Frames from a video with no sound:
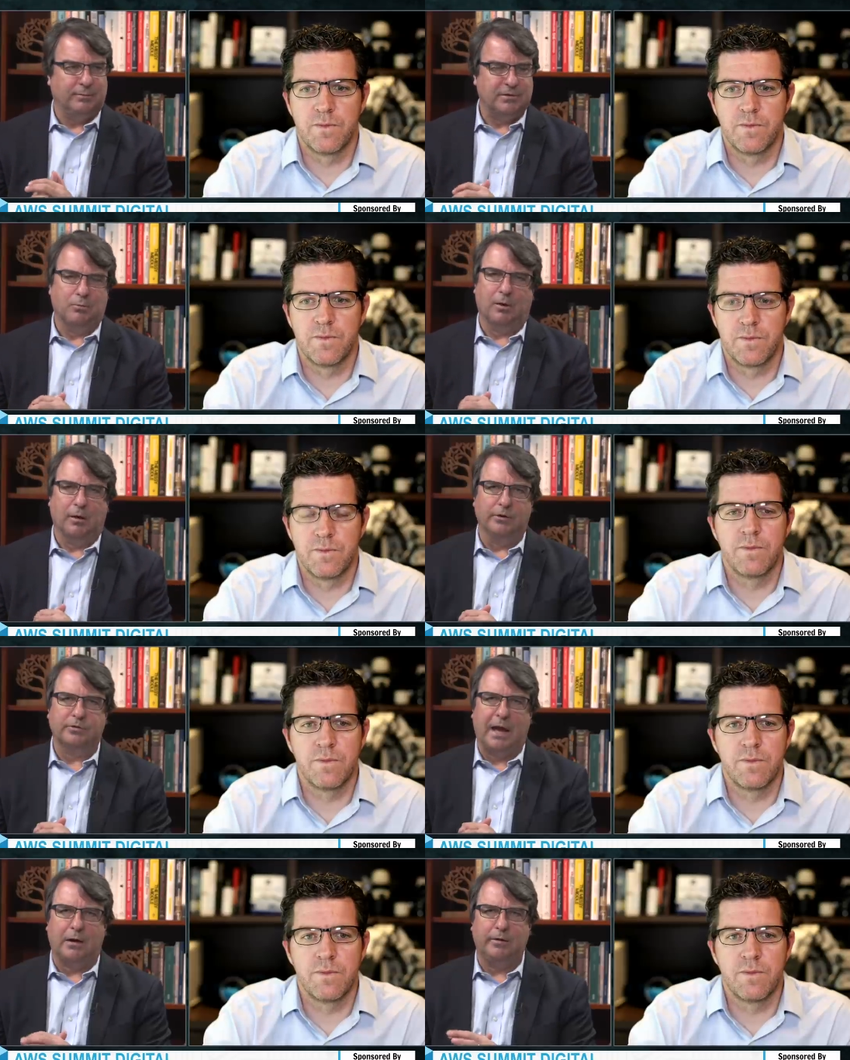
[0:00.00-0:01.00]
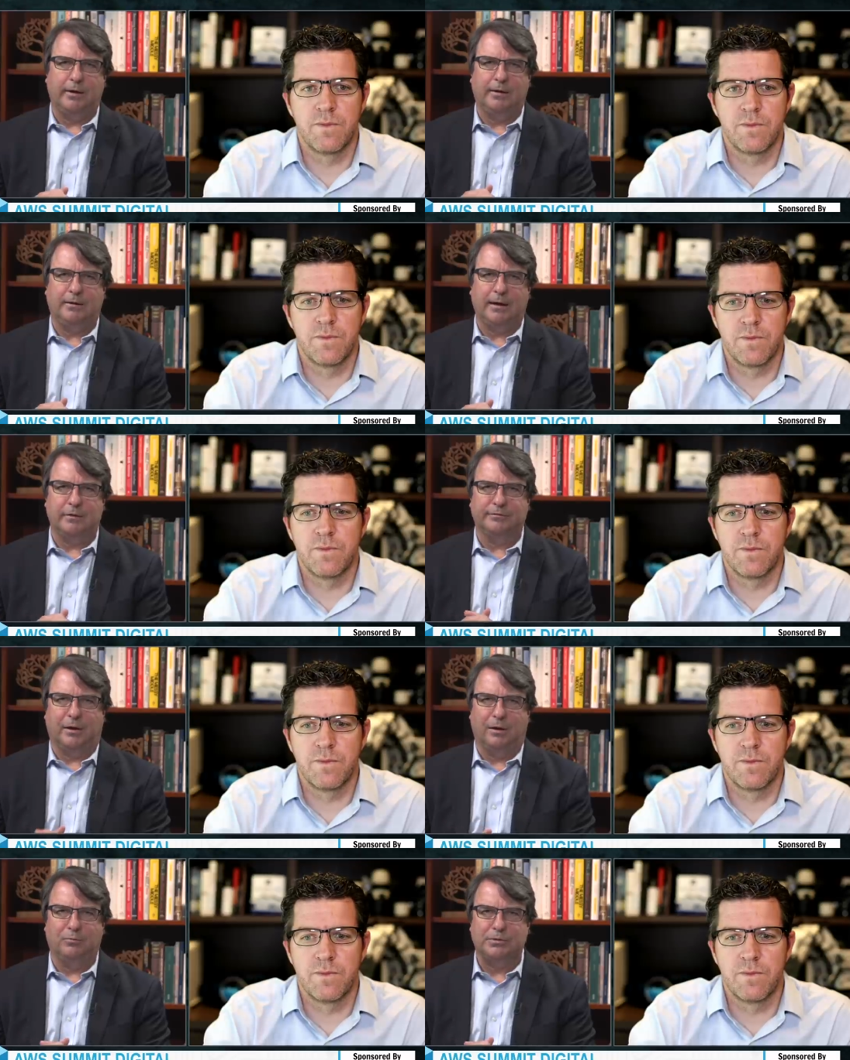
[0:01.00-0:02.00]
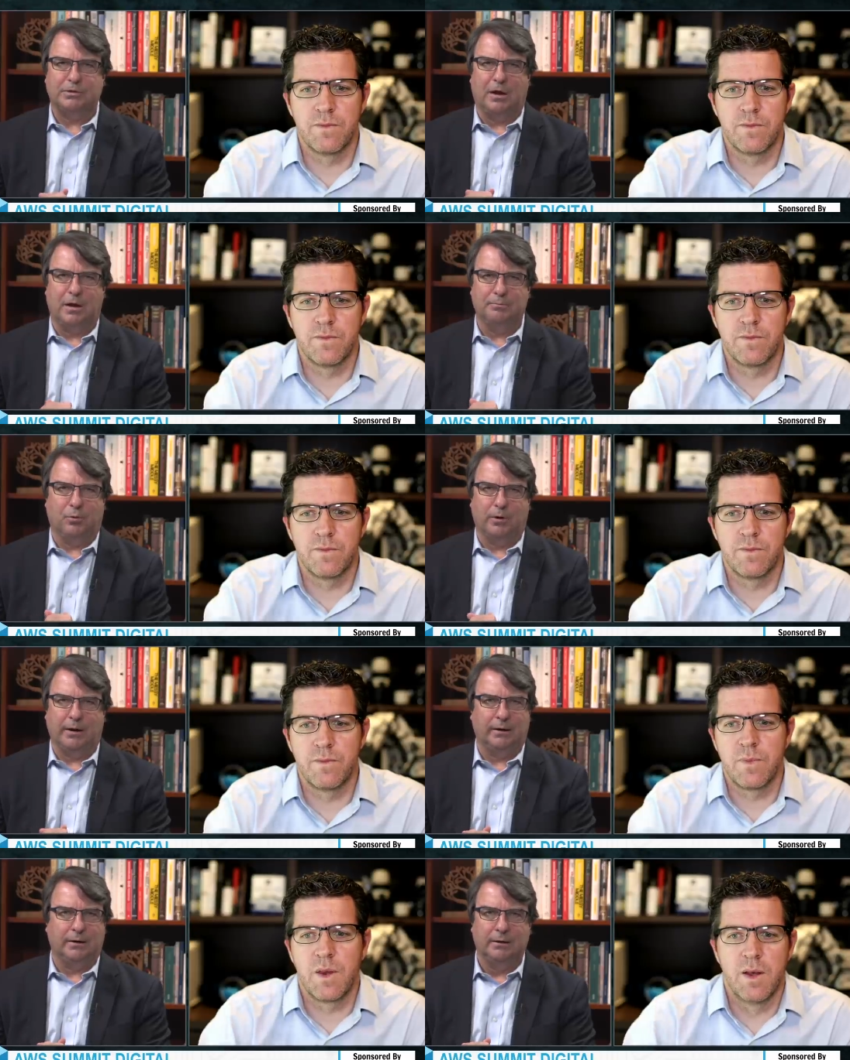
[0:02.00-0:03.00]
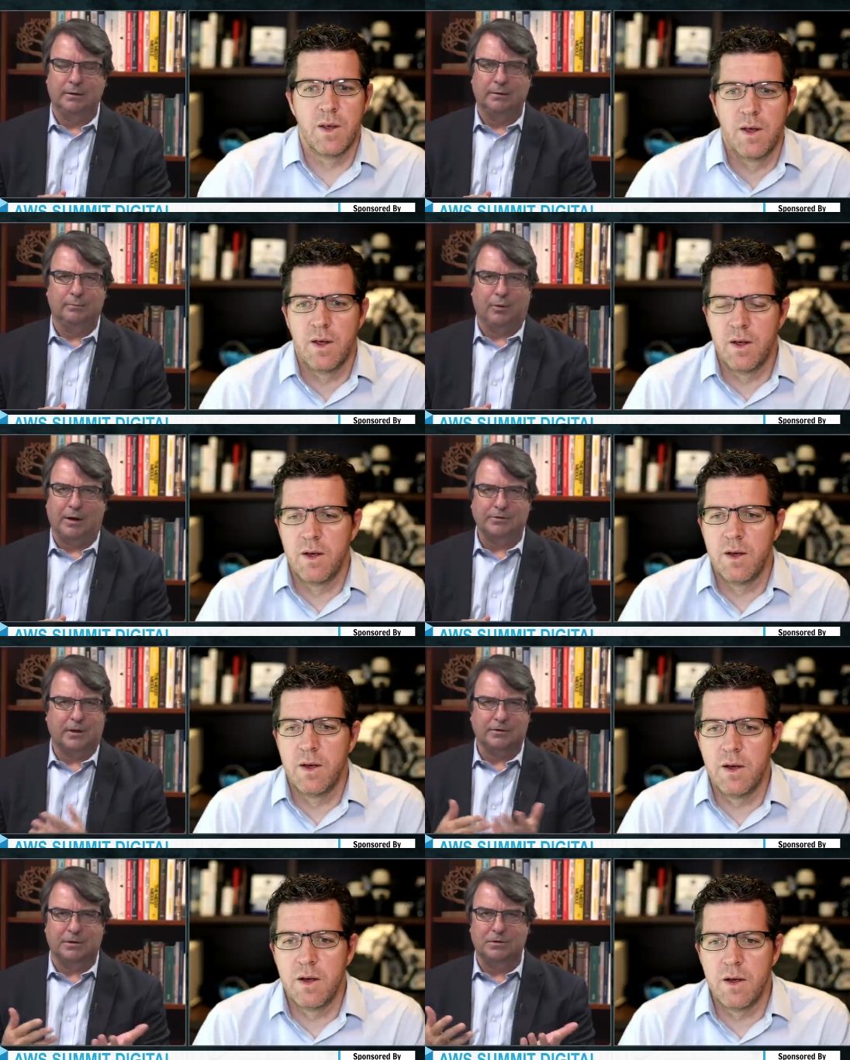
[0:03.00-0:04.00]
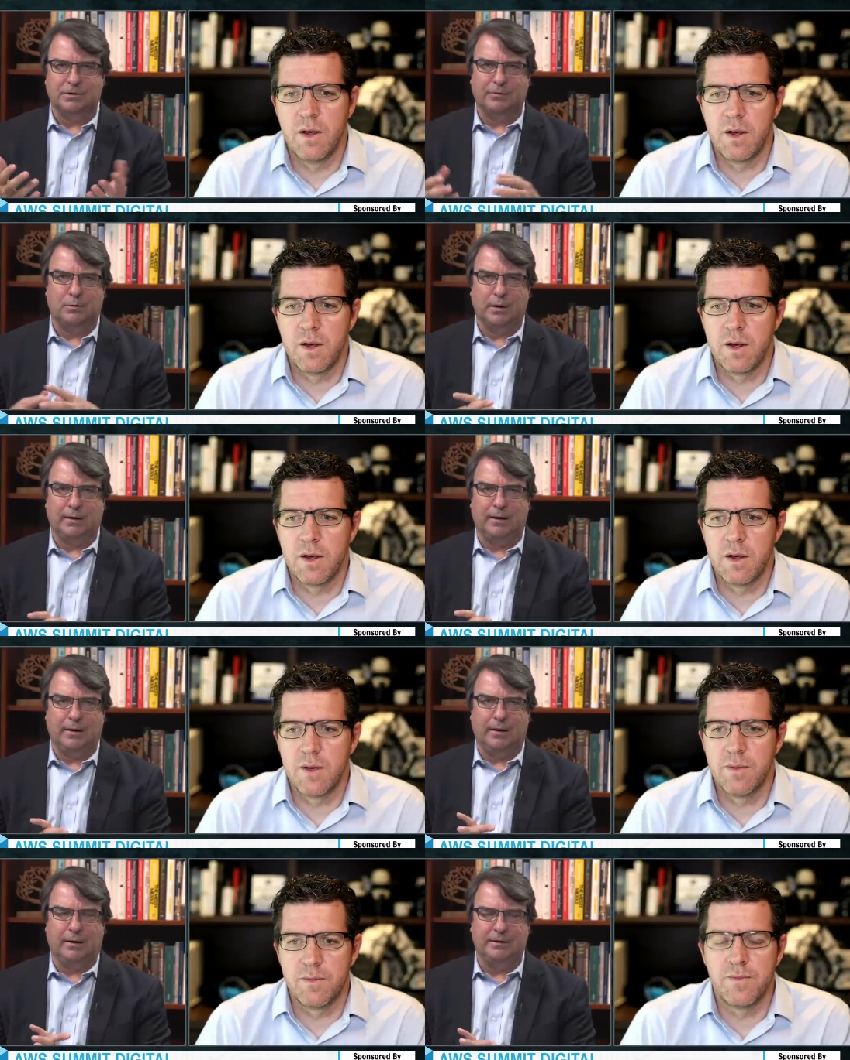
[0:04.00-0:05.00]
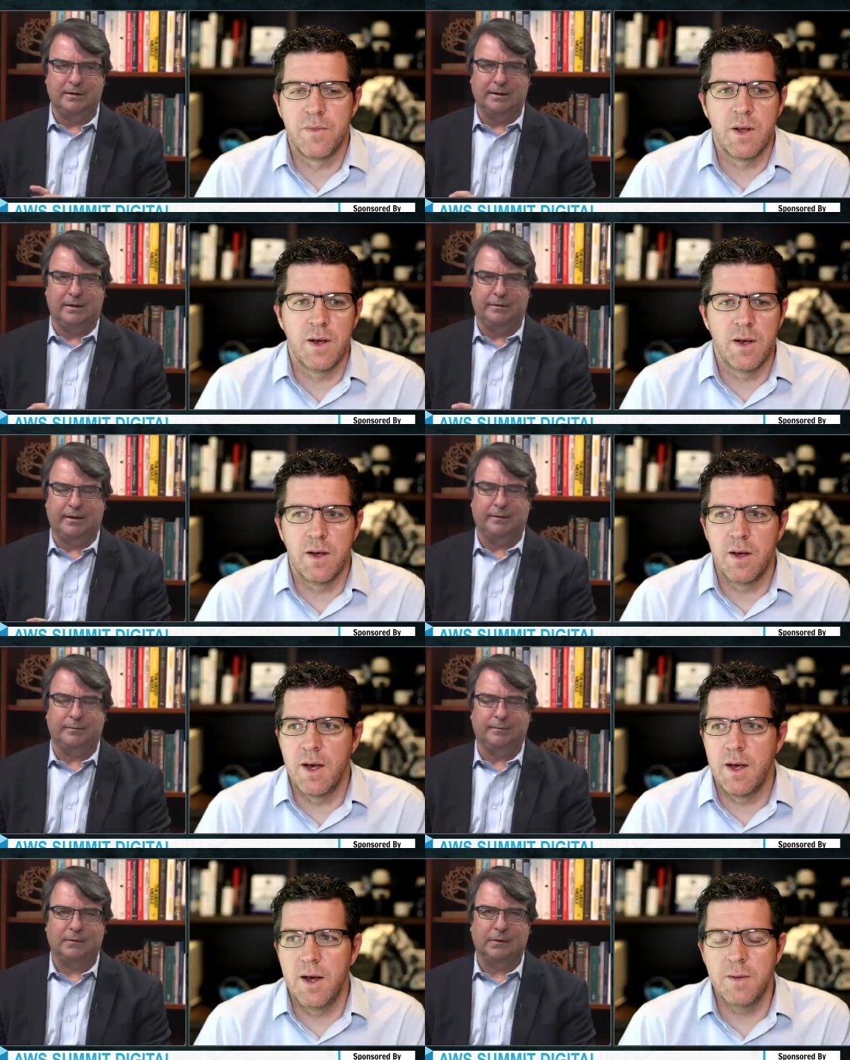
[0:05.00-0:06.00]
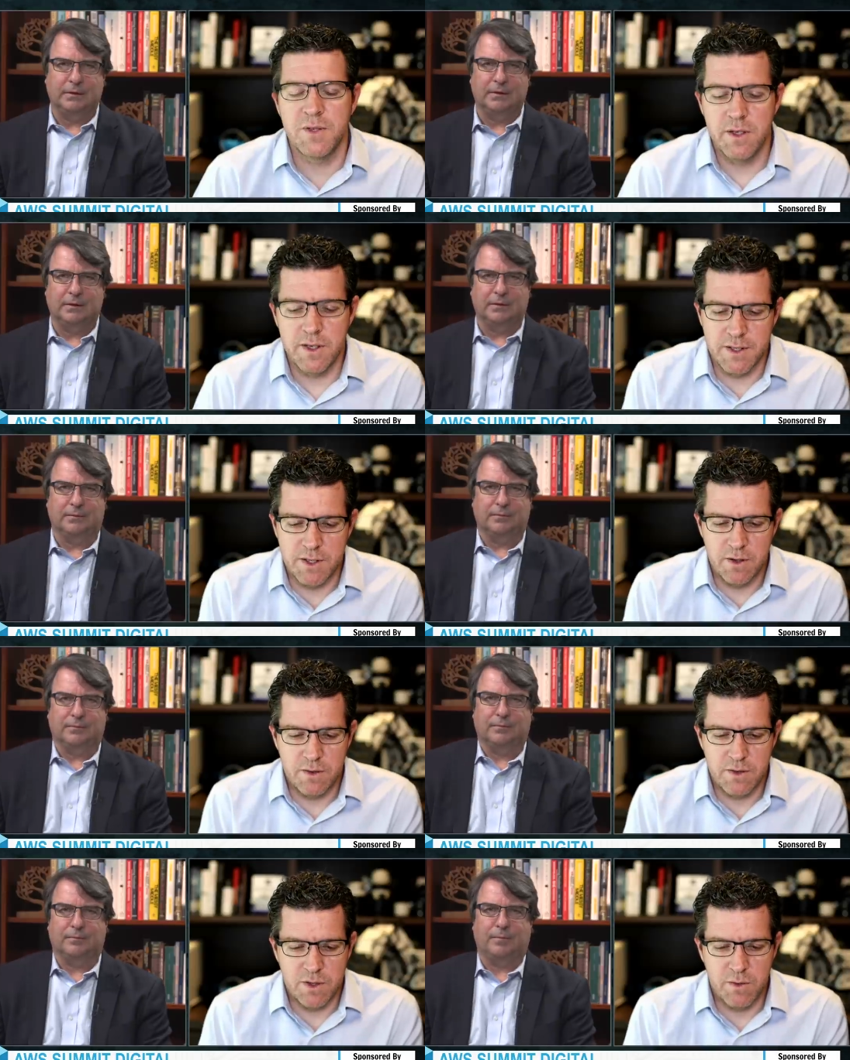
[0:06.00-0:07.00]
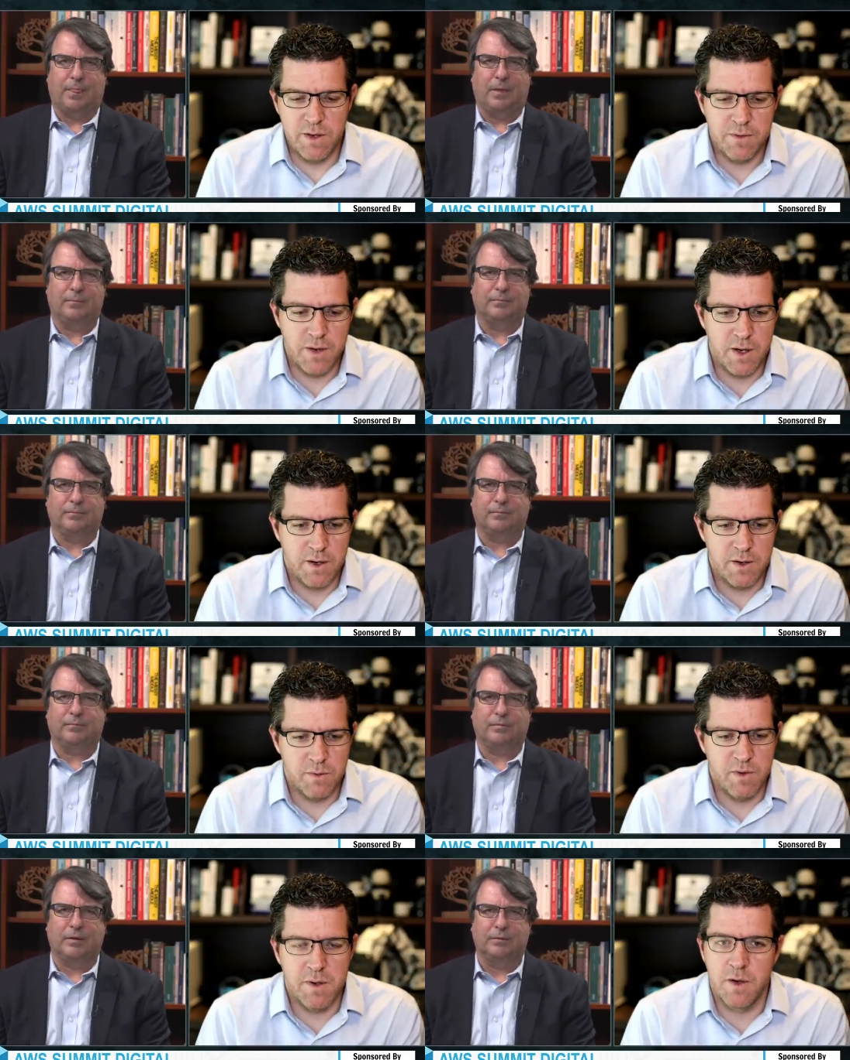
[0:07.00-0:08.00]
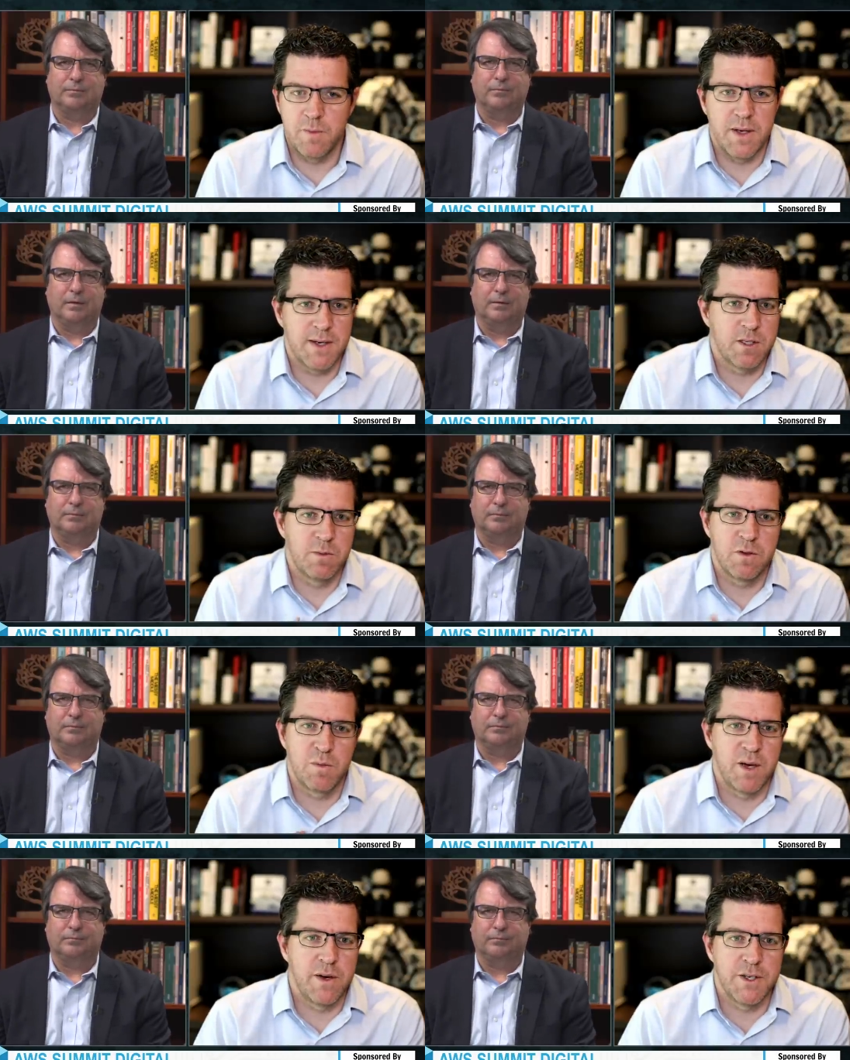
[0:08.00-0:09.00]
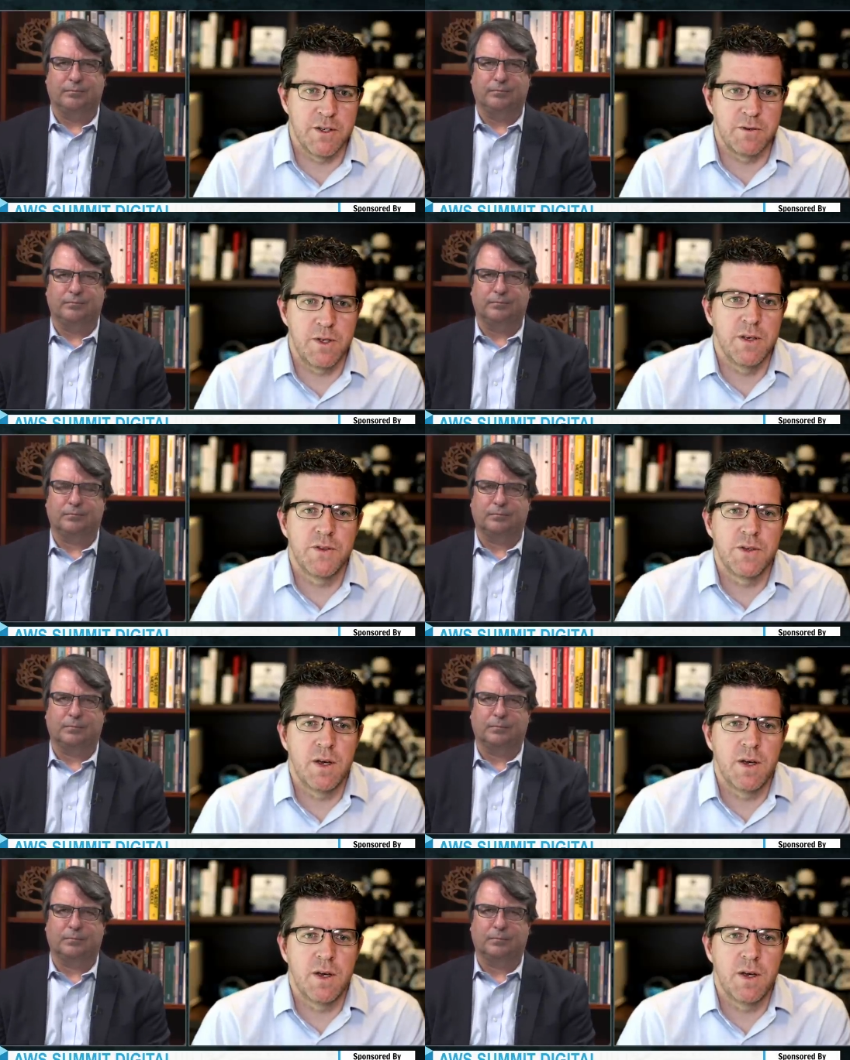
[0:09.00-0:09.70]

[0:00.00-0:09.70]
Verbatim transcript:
Speaker 1: somewhere else. How do they get involved? What's the onboarding process? Can you just give a quick uh, uh, detail on that?
Speaker 2: Absolutely. So, so we've uh, you know we've been helping customers with migrations for years.